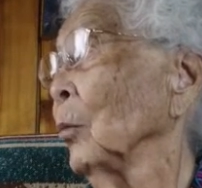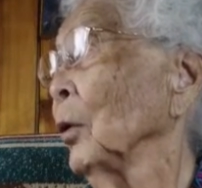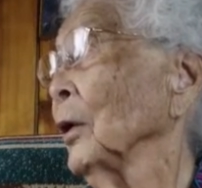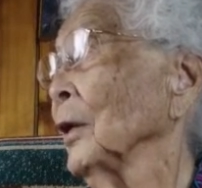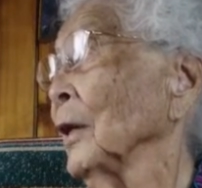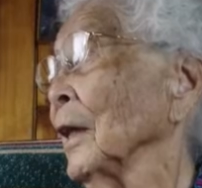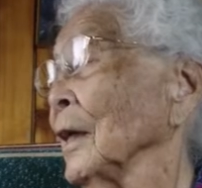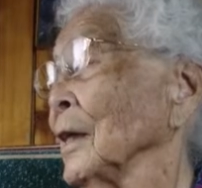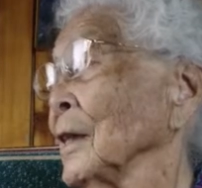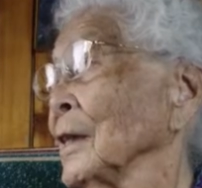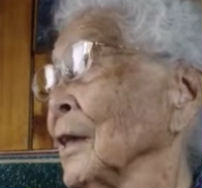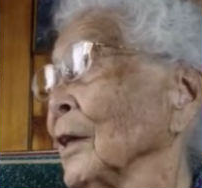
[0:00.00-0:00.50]

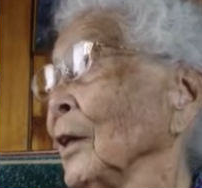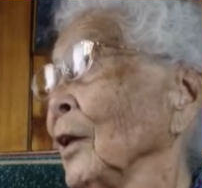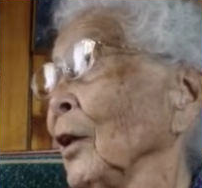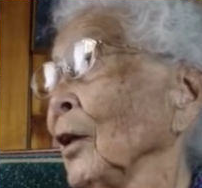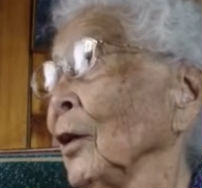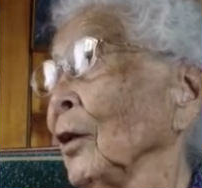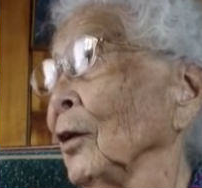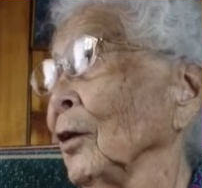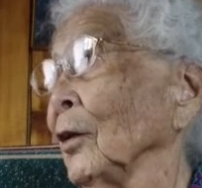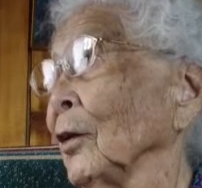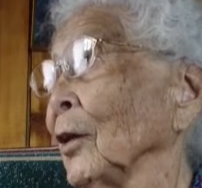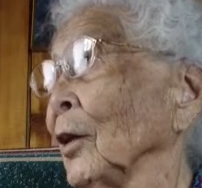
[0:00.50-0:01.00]
But
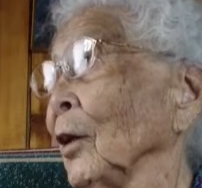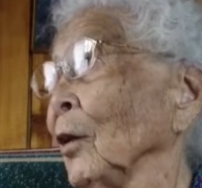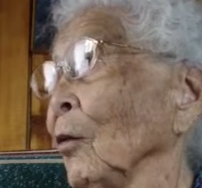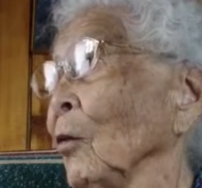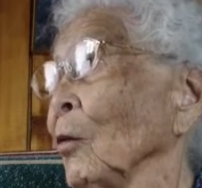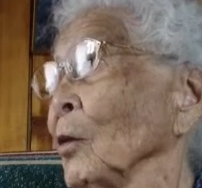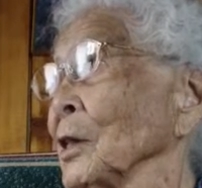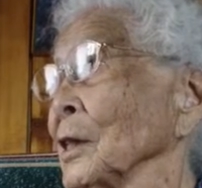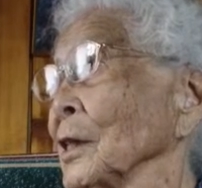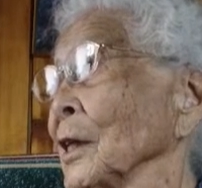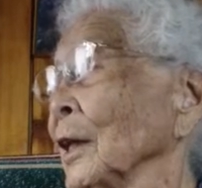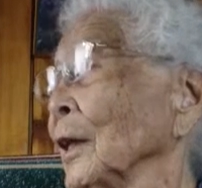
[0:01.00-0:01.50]
they
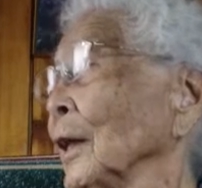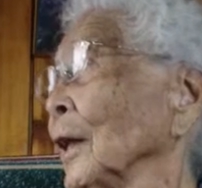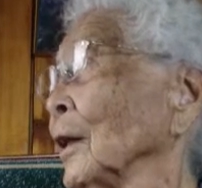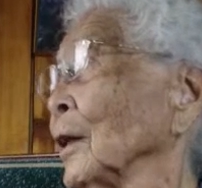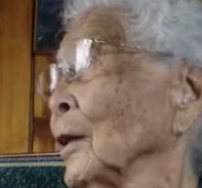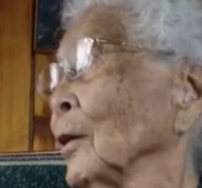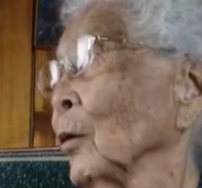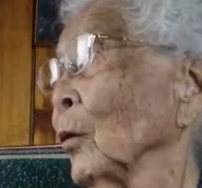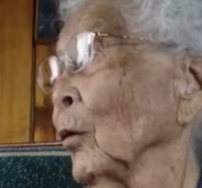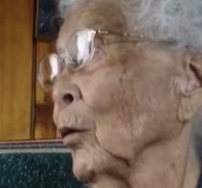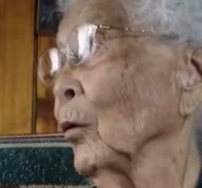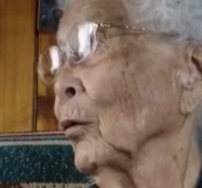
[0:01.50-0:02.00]
always say that
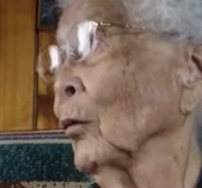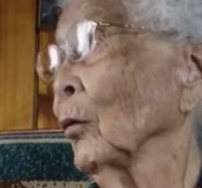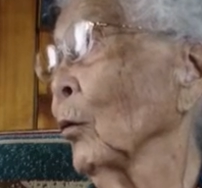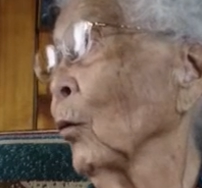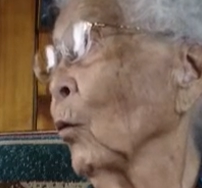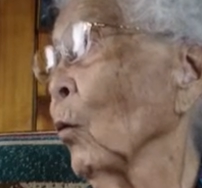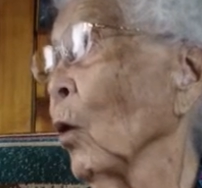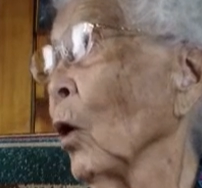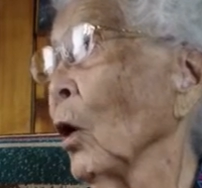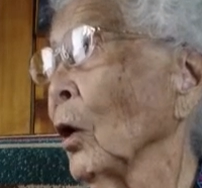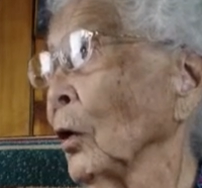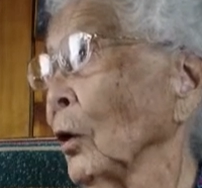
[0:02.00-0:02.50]
the
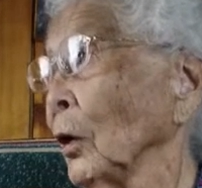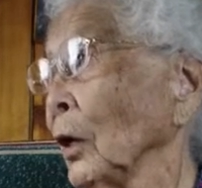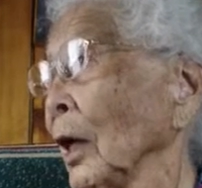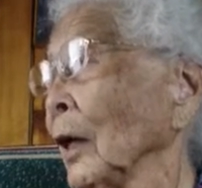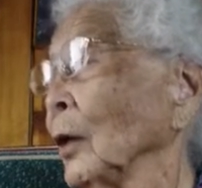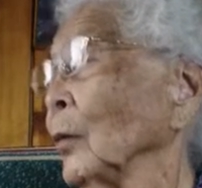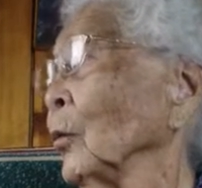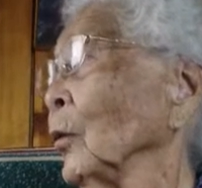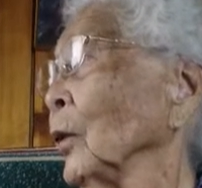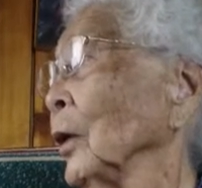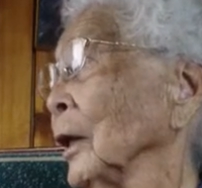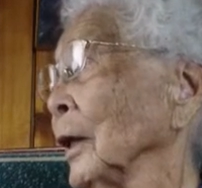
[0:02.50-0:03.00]
water
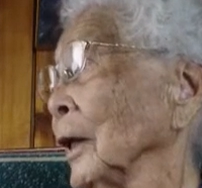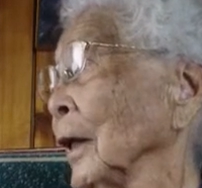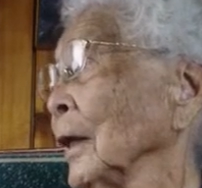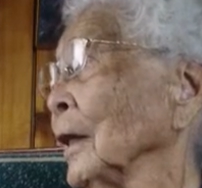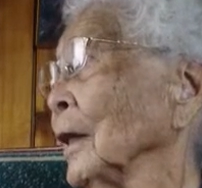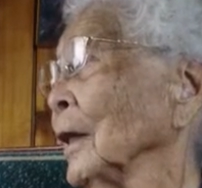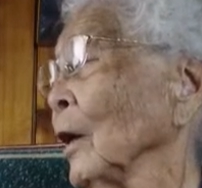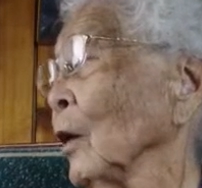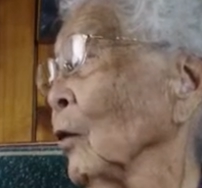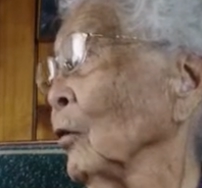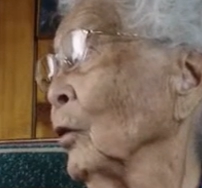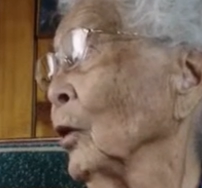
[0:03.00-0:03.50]
that we
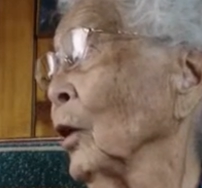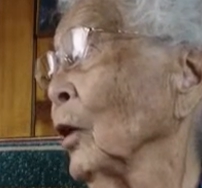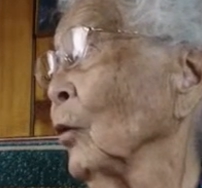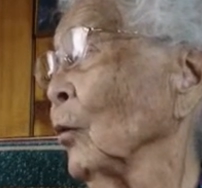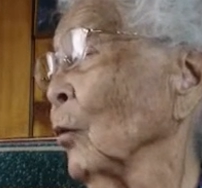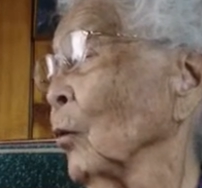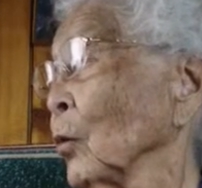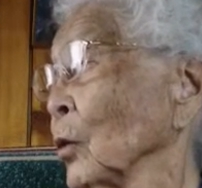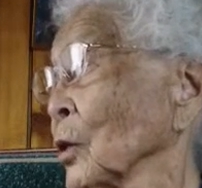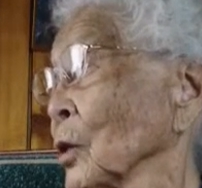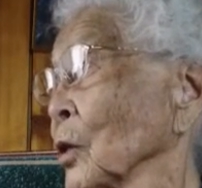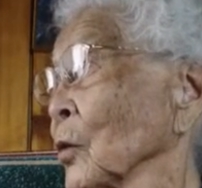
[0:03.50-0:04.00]
get down there
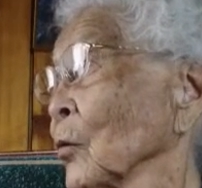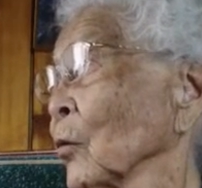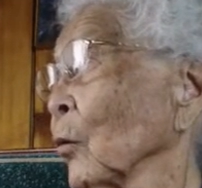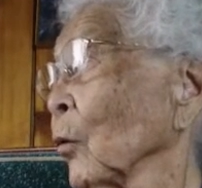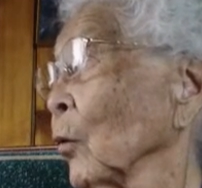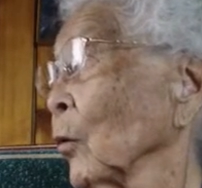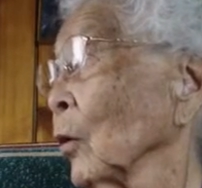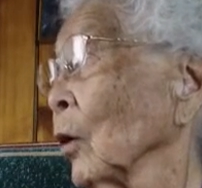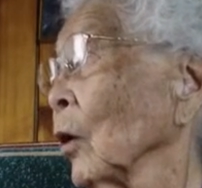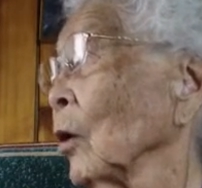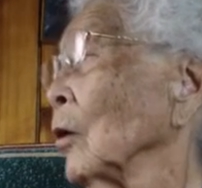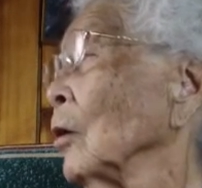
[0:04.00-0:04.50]
was
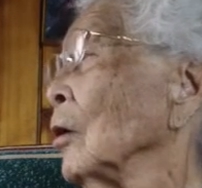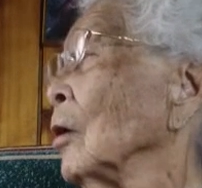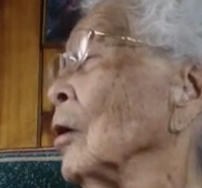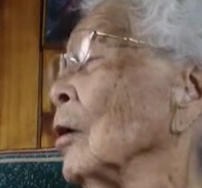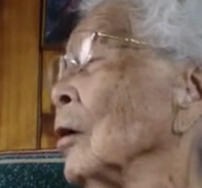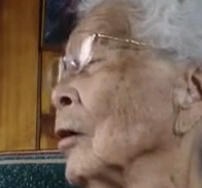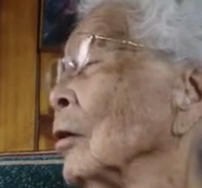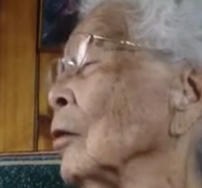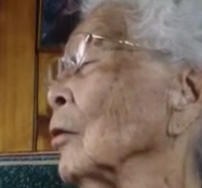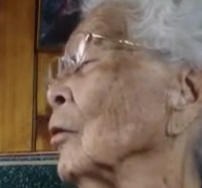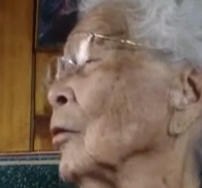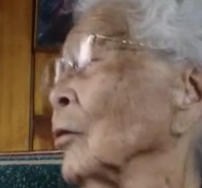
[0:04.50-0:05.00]
for,
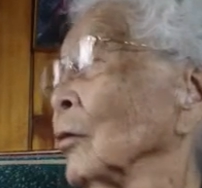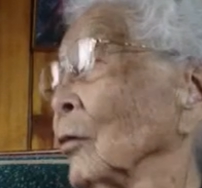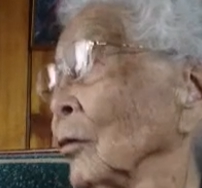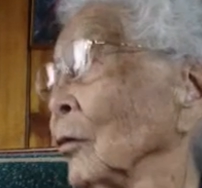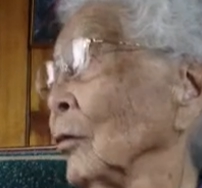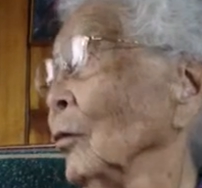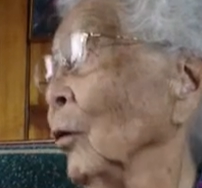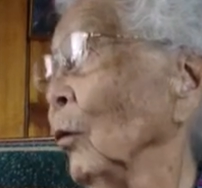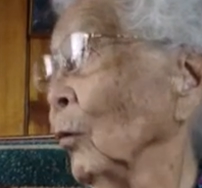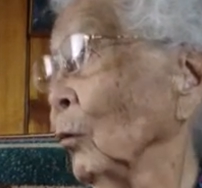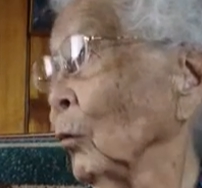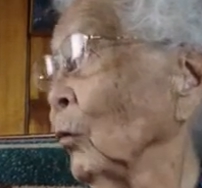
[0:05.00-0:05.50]

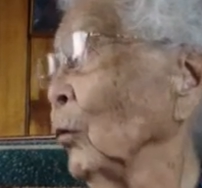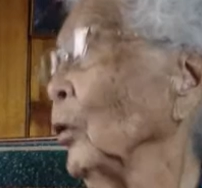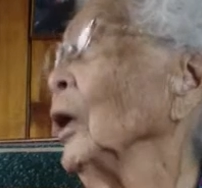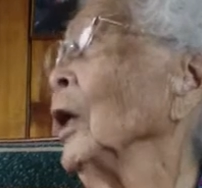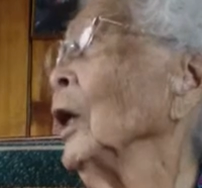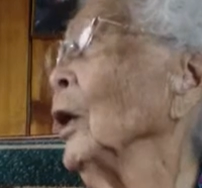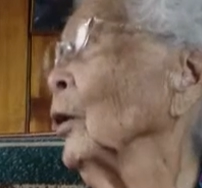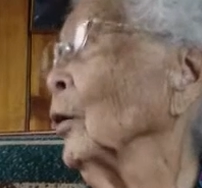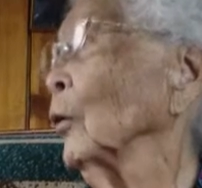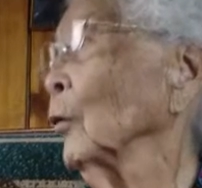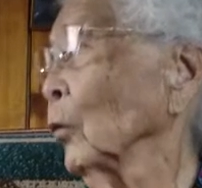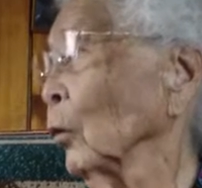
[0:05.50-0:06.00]

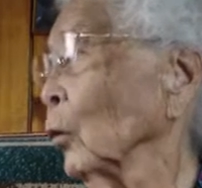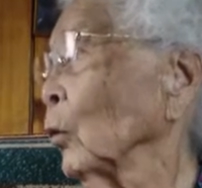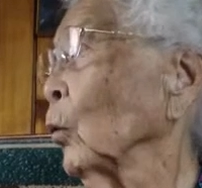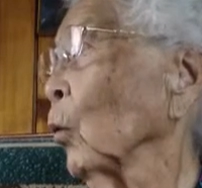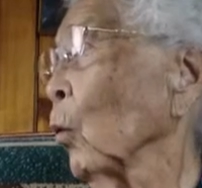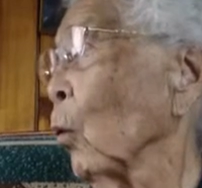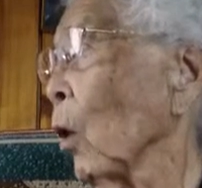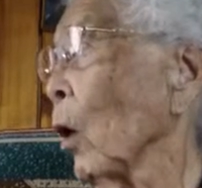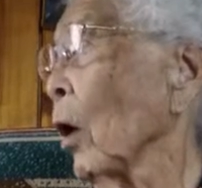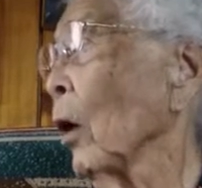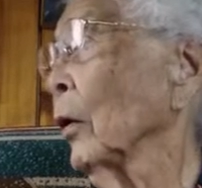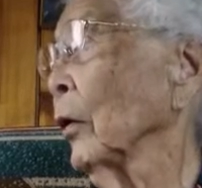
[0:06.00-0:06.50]
really
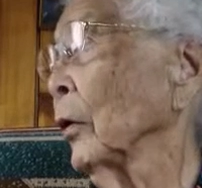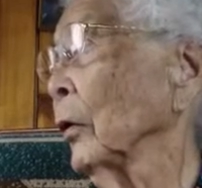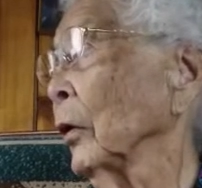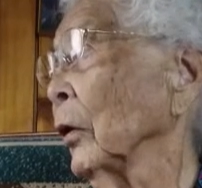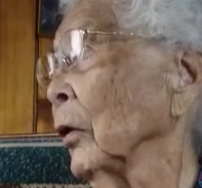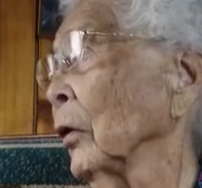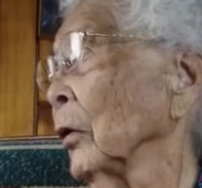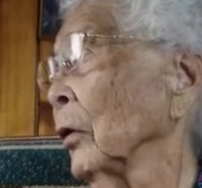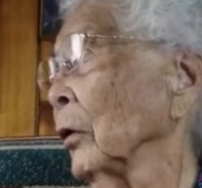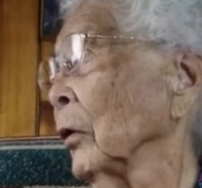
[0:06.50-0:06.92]
good water.